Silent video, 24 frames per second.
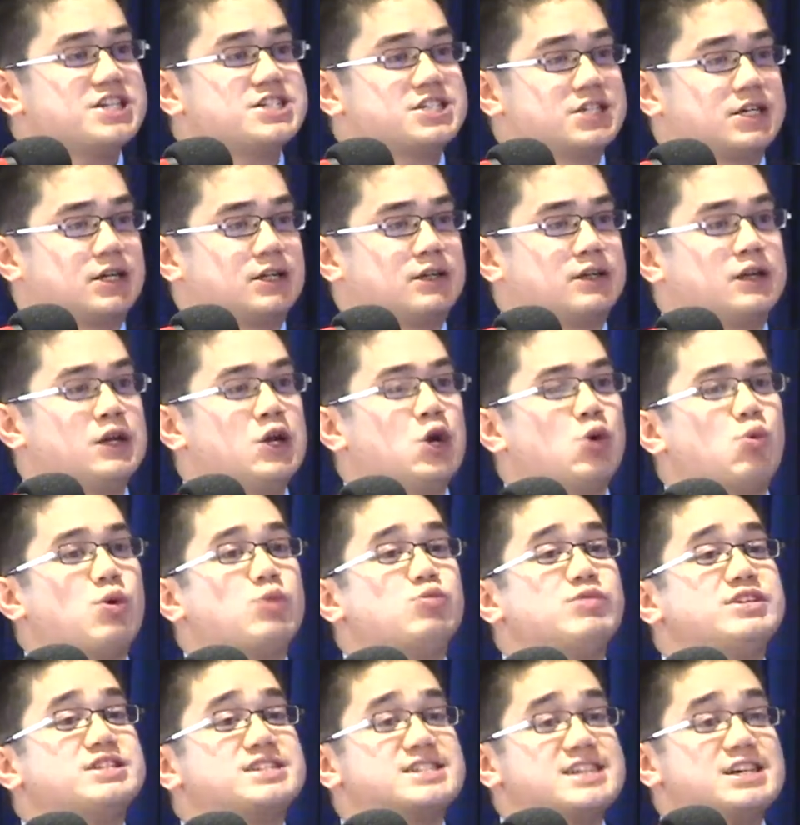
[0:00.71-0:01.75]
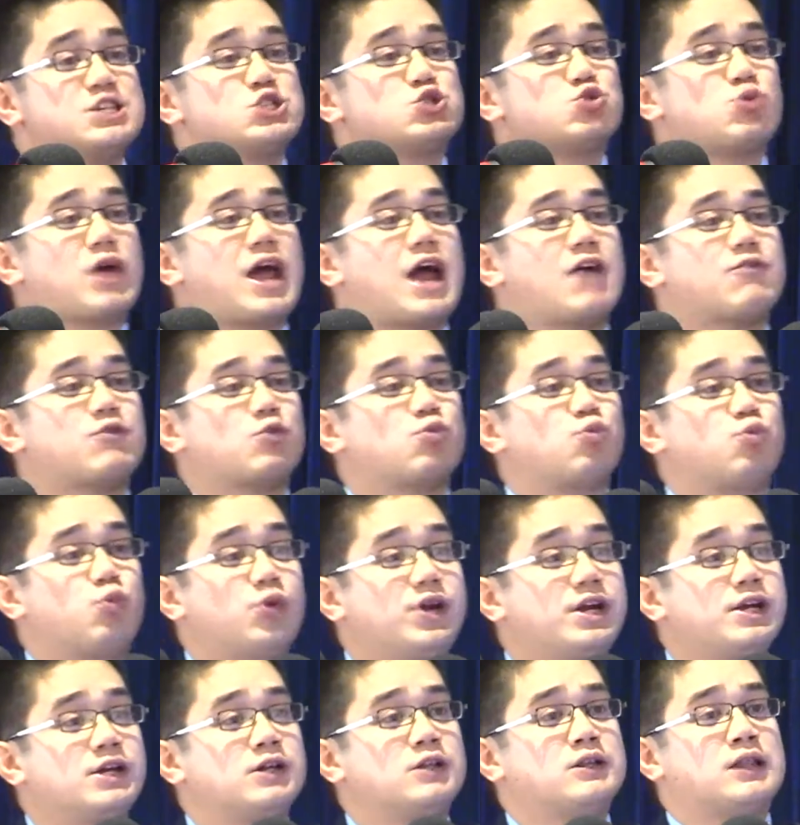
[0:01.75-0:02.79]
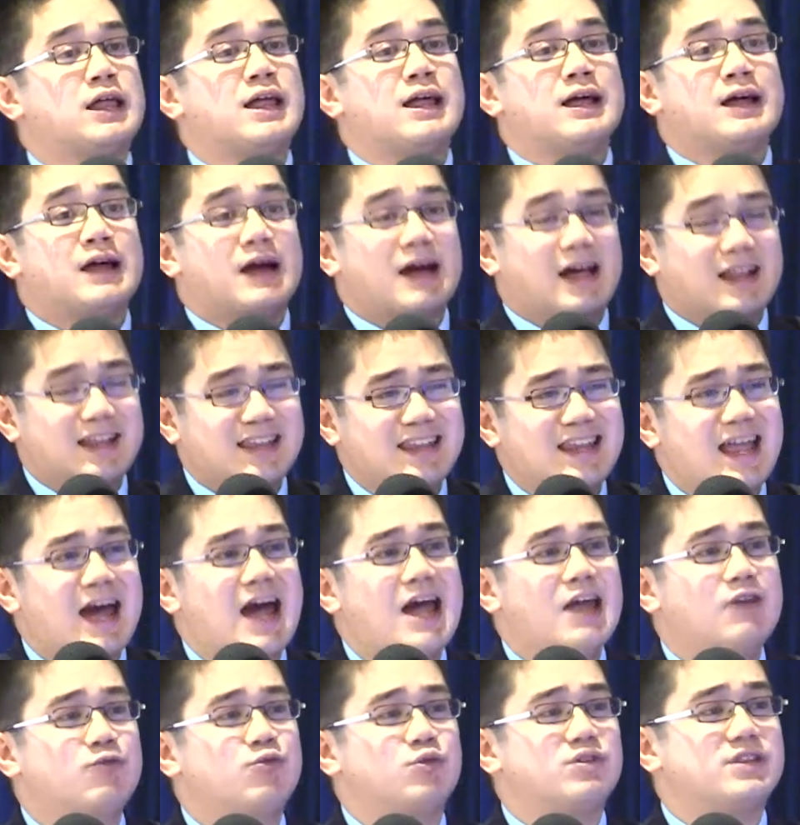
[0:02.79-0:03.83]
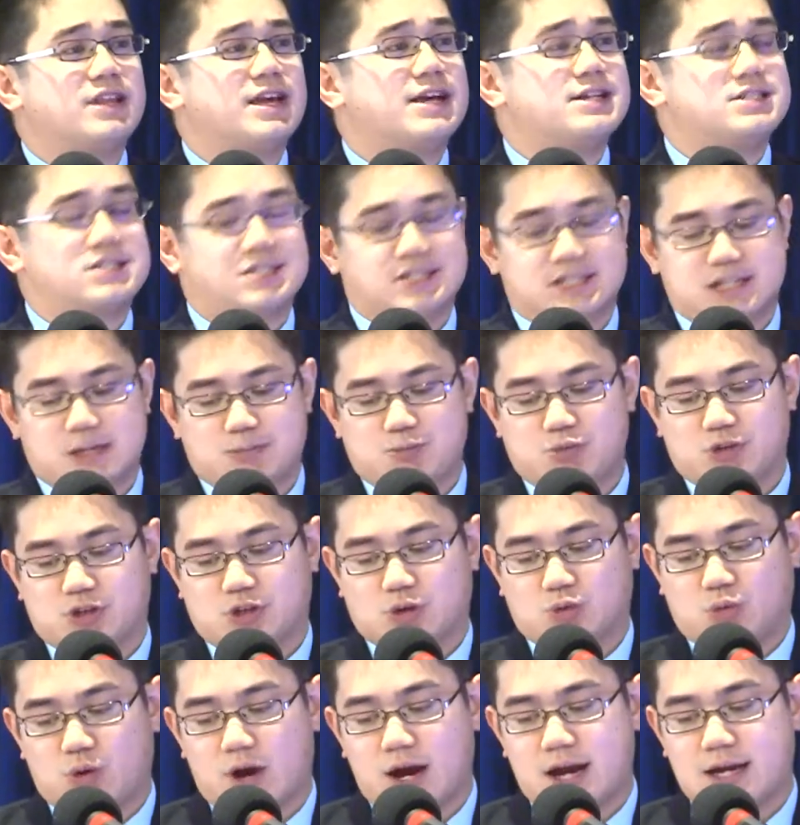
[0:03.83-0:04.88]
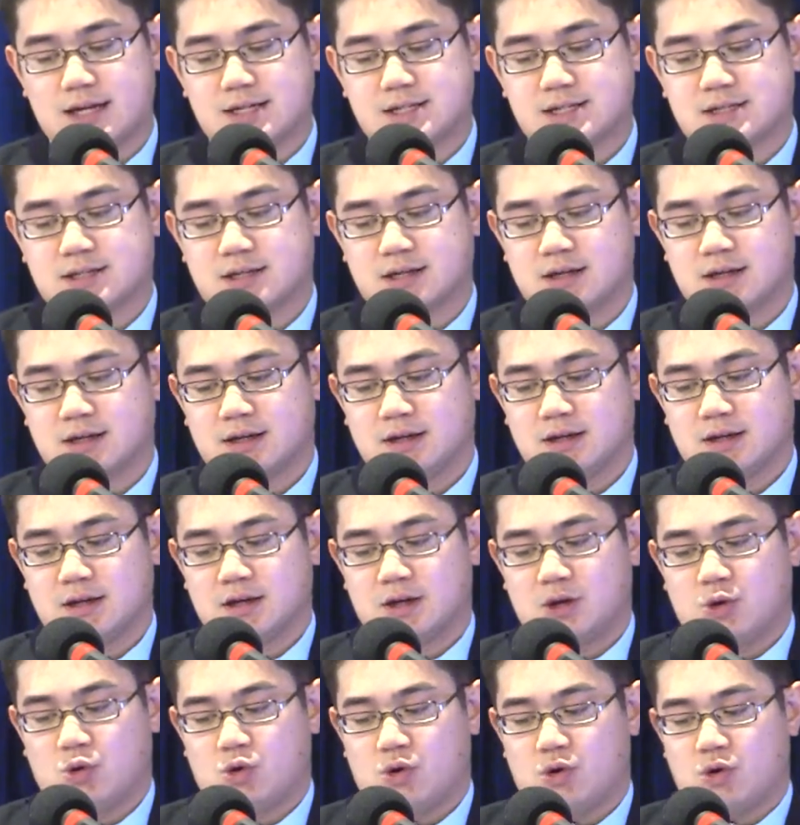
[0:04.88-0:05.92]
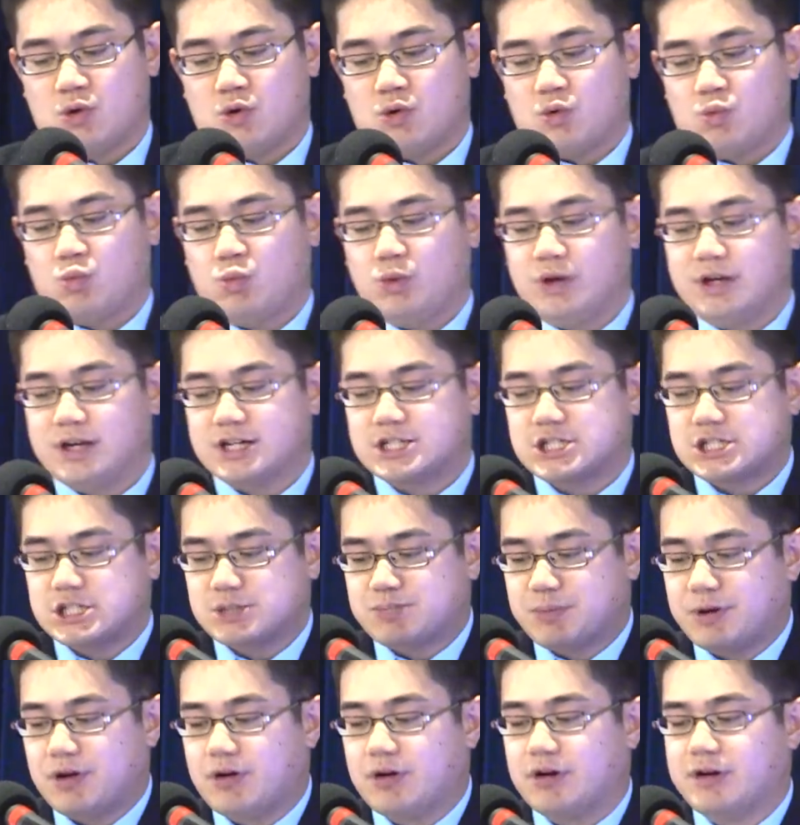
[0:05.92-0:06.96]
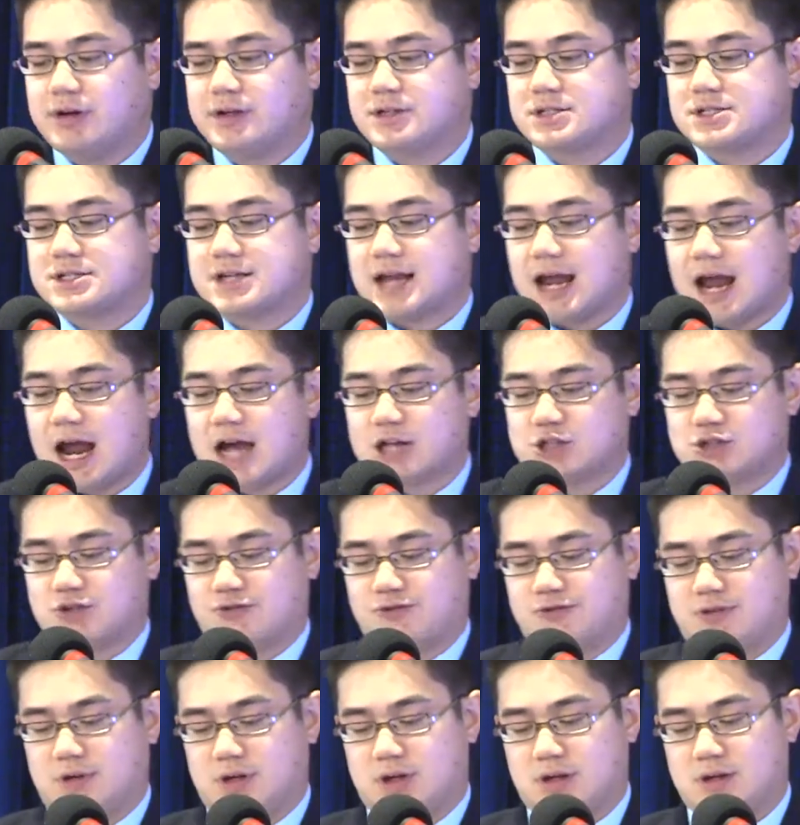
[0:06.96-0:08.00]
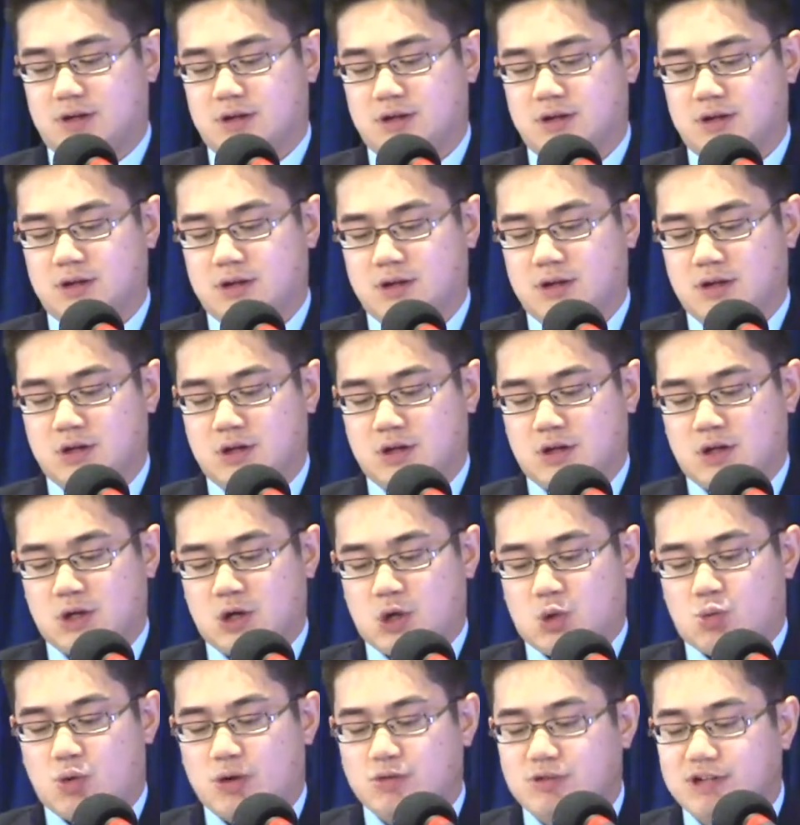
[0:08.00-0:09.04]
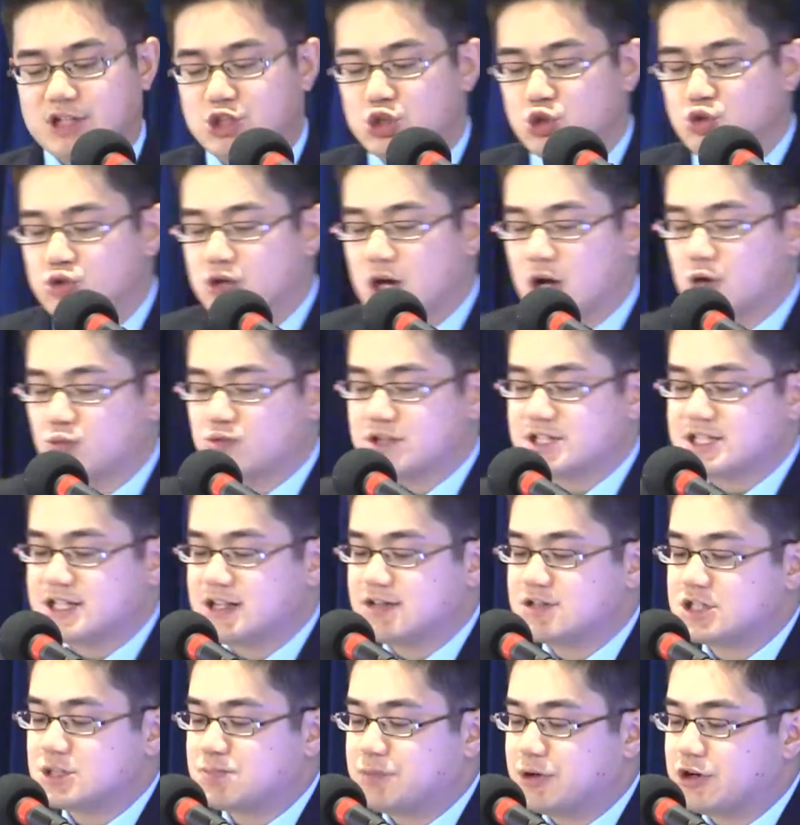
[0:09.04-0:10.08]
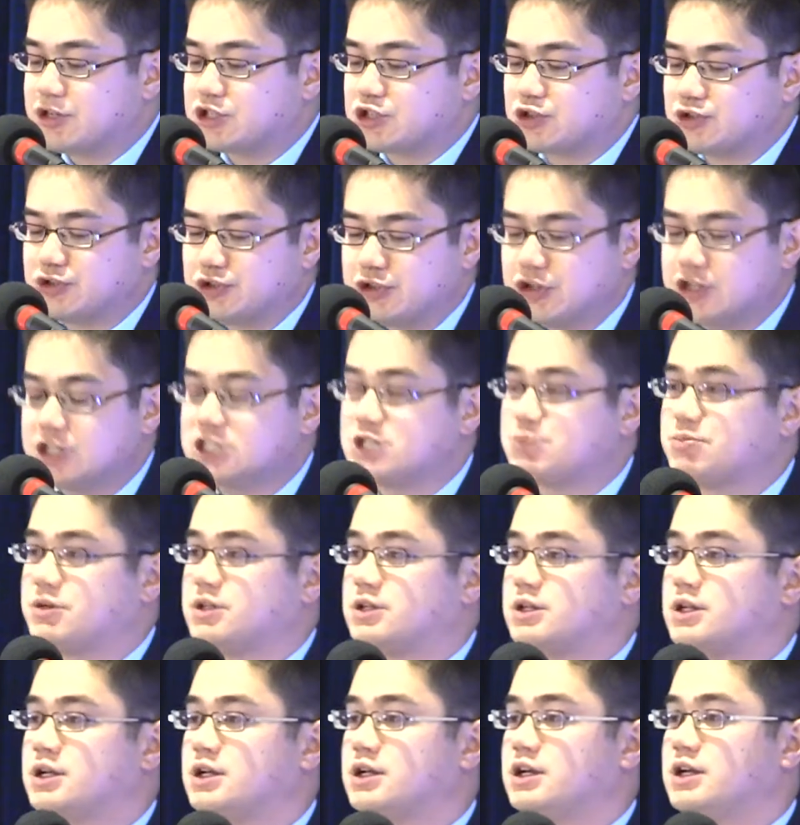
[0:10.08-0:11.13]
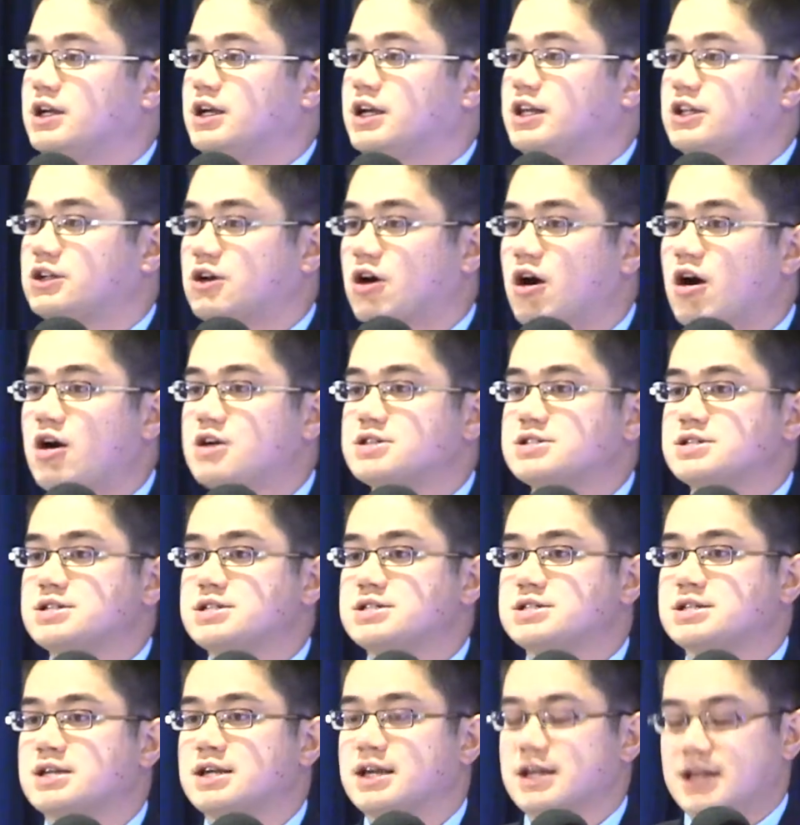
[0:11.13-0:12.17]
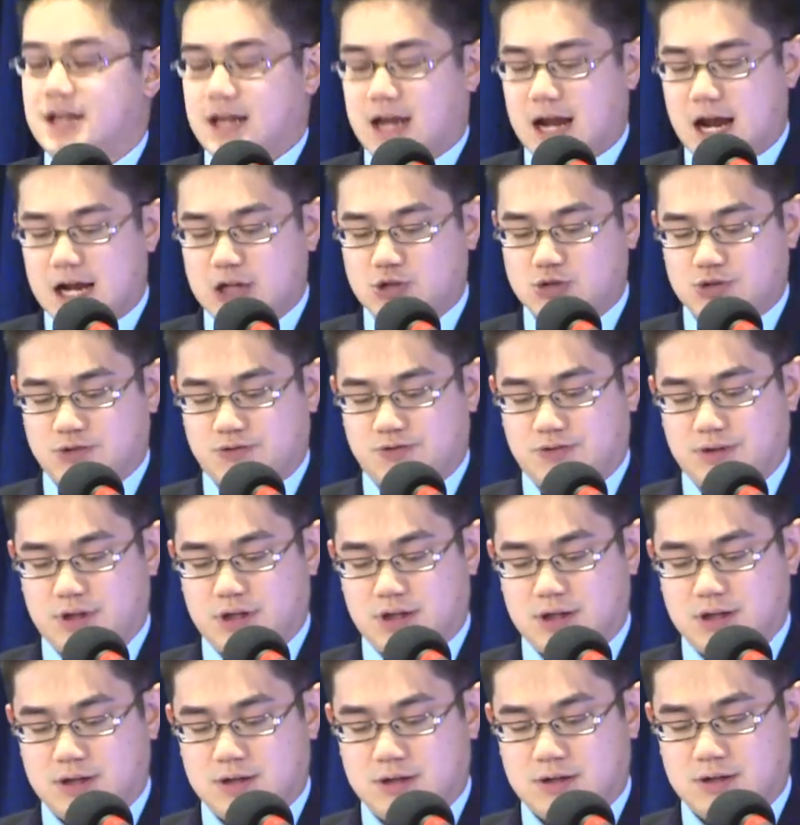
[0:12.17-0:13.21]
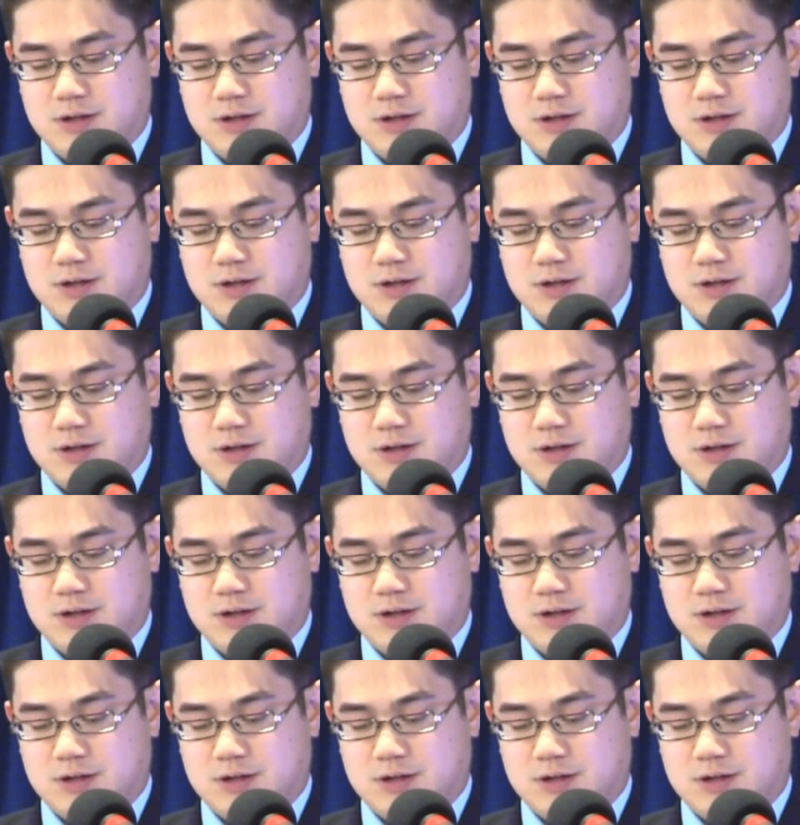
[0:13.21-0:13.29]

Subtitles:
Christian, when we cease to have a real, alive relationship with Christ, we experience atrophy. When we do not receive spiritual nourishment, it causes atrophy.